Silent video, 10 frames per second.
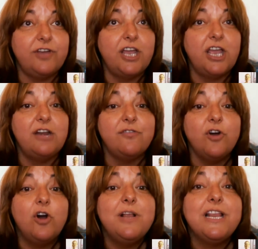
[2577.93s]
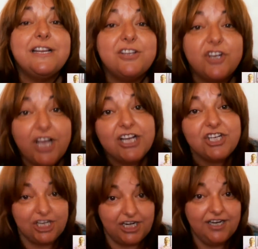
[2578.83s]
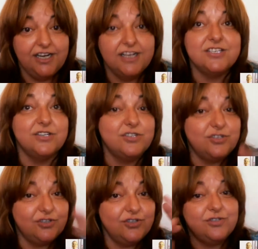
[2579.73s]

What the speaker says: informal education, so to